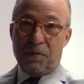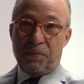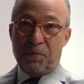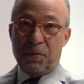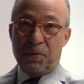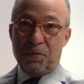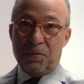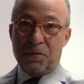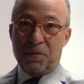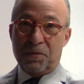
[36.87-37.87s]

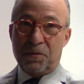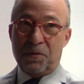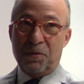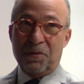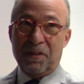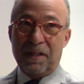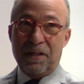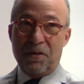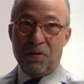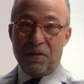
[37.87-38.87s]
through
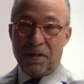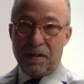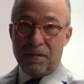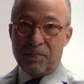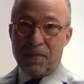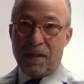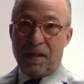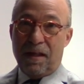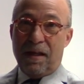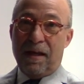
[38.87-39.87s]
Kundalini yoga,
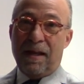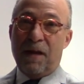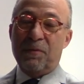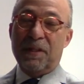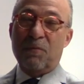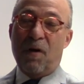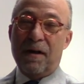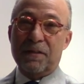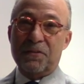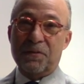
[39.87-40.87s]
and I really
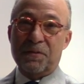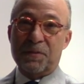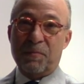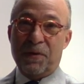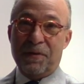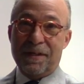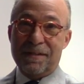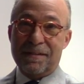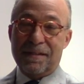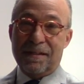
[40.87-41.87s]
wanted to
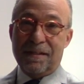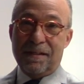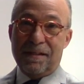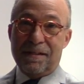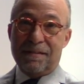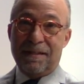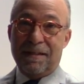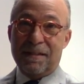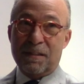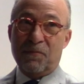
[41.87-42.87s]
experience
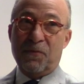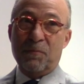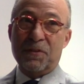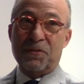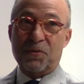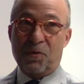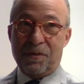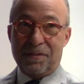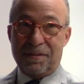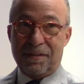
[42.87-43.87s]
Sikhism from its
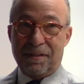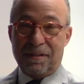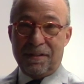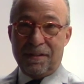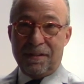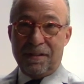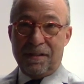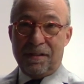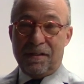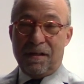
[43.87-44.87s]
source.
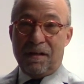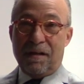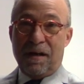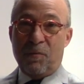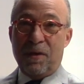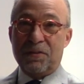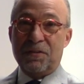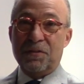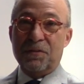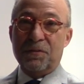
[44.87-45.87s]
I went
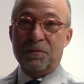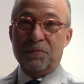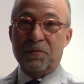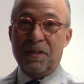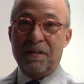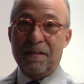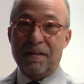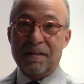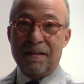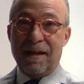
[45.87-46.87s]
to
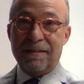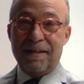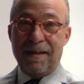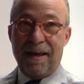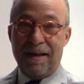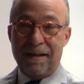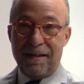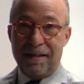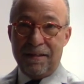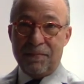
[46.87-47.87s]
India in
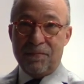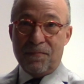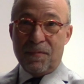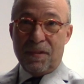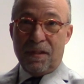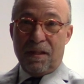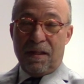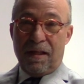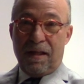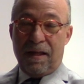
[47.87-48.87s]
1980
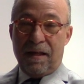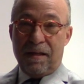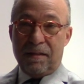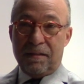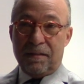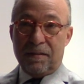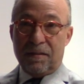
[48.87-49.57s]
and